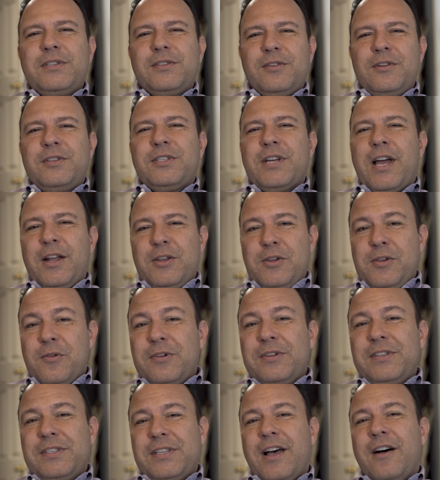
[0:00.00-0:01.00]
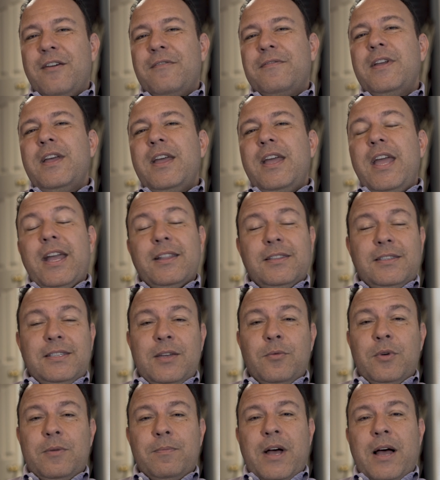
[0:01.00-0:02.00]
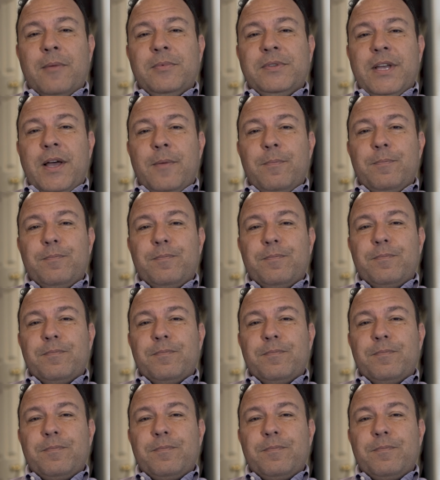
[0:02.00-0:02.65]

a search on yourself and see what pops up.